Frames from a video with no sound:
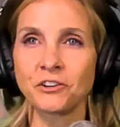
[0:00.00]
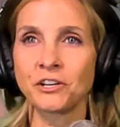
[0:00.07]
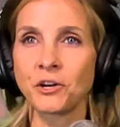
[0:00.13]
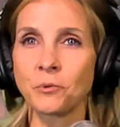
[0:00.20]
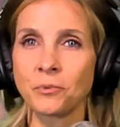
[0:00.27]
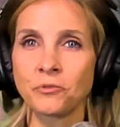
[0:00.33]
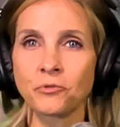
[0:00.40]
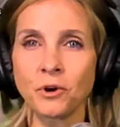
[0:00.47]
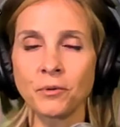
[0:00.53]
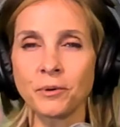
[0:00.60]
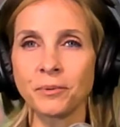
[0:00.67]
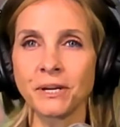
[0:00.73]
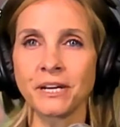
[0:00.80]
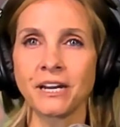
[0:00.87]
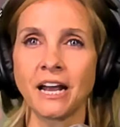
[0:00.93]
you know, before we
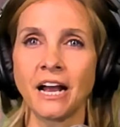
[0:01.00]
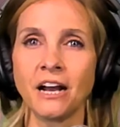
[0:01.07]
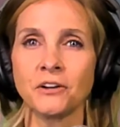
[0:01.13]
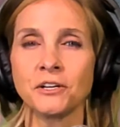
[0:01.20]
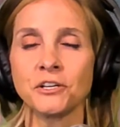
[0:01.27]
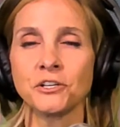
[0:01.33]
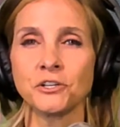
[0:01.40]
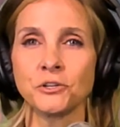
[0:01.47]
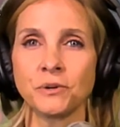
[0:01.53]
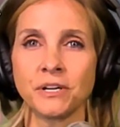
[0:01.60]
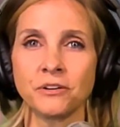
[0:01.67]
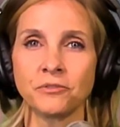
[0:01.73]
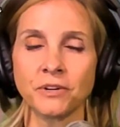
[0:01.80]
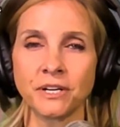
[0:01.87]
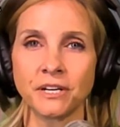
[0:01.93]
begin, how did you
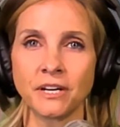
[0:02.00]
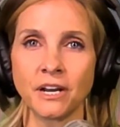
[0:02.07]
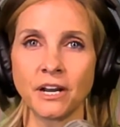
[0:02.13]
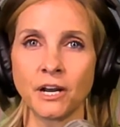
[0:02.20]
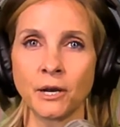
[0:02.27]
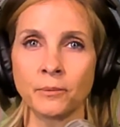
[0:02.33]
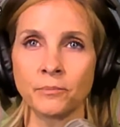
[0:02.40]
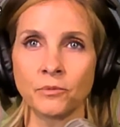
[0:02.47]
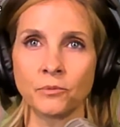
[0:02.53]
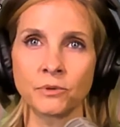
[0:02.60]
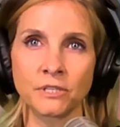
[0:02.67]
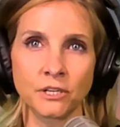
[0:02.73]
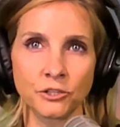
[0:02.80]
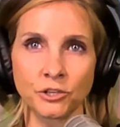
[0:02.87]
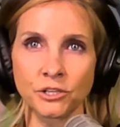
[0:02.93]
even, was
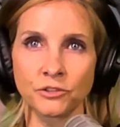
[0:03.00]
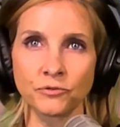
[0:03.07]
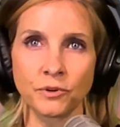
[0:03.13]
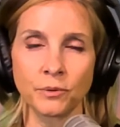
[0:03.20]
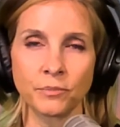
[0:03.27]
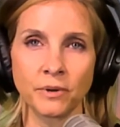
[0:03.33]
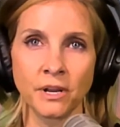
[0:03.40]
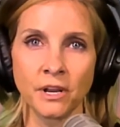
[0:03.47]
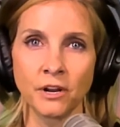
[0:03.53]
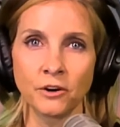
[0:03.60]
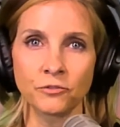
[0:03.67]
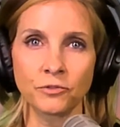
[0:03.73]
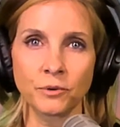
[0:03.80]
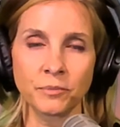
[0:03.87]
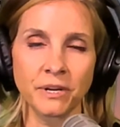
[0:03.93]
it just from
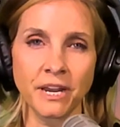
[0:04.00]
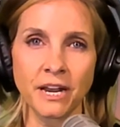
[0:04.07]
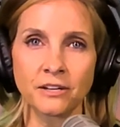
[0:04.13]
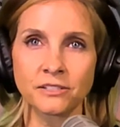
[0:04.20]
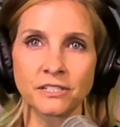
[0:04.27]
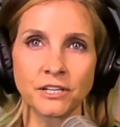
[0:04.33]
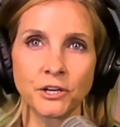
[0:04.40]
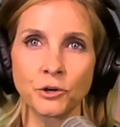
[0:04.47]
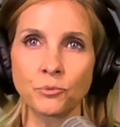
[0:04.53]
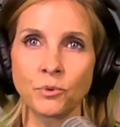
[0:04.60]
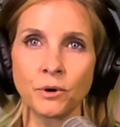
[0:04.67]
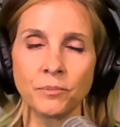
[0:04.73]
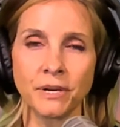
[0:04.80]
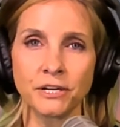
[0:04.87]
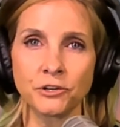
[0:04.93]
counseling, or
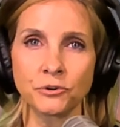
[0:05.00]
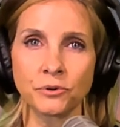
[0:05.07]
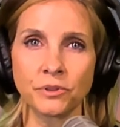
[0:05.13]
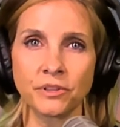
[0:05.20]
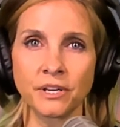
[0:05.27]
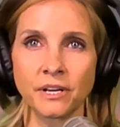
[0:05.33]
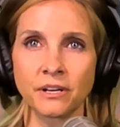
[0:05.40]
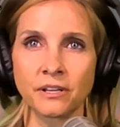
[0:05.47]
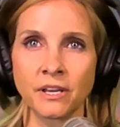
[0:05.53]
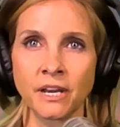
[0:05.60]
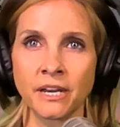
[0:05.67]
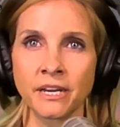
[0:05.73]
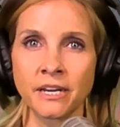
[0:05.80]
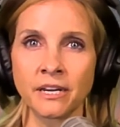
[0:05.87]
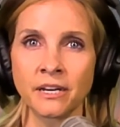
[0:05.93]
what made you think
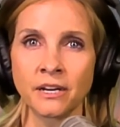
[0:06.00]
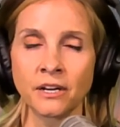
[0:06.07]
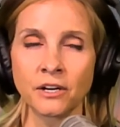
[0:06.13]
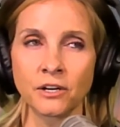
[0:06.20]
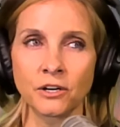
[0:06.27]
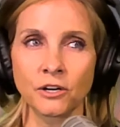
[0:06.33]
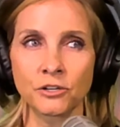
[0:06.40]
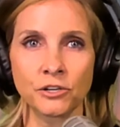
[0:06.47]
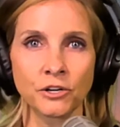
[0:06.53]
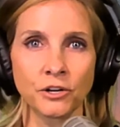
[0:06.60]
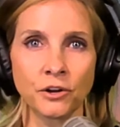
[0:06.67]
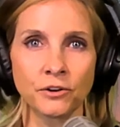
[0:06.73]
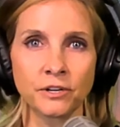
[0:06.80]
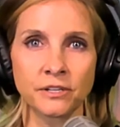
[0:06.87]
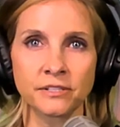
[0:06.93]
like, or to
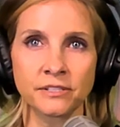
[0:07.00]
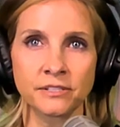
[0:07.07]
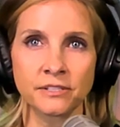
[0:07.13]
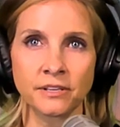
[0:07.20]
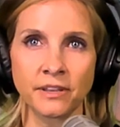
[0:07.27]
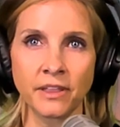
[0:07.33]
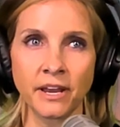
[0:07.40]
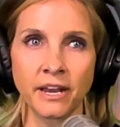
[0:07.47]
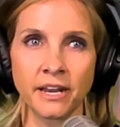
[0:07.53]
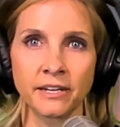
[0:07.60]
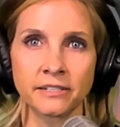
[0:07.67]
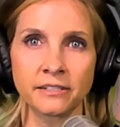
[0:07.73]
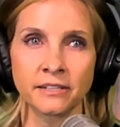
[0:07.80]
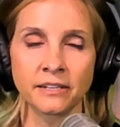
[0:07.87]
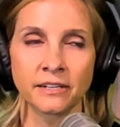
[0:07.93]
notice
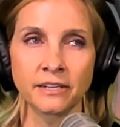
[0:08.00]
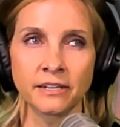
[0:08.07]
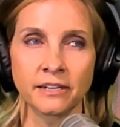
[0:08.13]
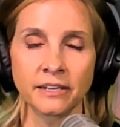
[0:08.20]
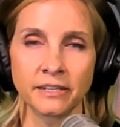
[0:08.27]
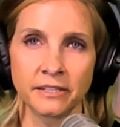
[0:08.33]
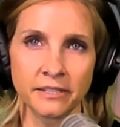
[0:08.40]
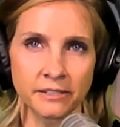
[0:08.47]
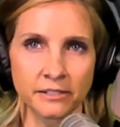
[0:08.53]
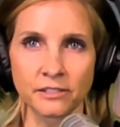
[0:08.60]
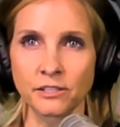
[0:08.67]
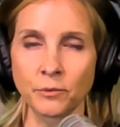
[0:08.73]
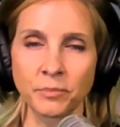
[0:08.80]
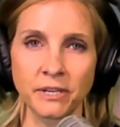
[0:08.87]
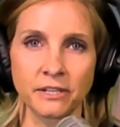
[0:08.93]
that this is
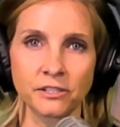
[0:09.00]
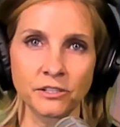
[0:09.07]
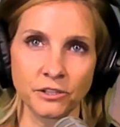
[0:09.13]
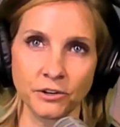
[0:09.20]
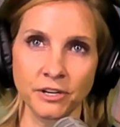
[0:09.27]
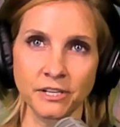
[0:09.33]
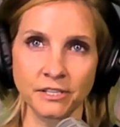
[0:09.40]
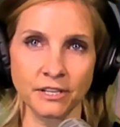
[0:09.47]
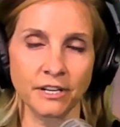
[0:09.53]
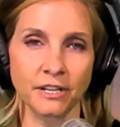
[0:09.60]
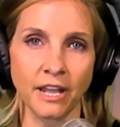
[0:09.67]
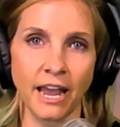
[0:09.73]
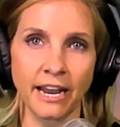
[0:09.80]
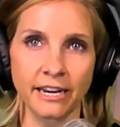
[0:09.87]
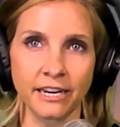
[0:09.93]
something seriously
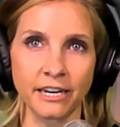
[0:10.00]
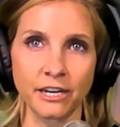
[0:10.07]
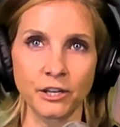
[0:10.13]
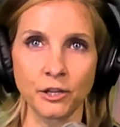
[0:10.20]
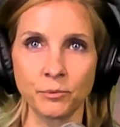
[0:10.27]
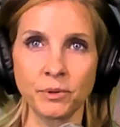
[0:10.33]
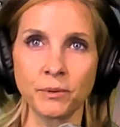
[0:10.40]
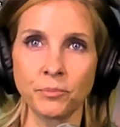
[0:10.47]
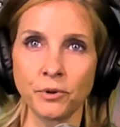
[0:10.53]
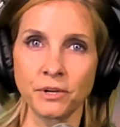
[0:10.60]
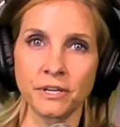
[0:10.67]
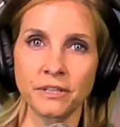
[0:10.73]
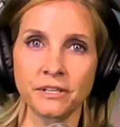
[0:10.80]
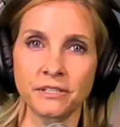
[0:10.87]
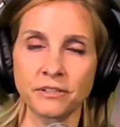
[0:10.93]
lacking, that people need this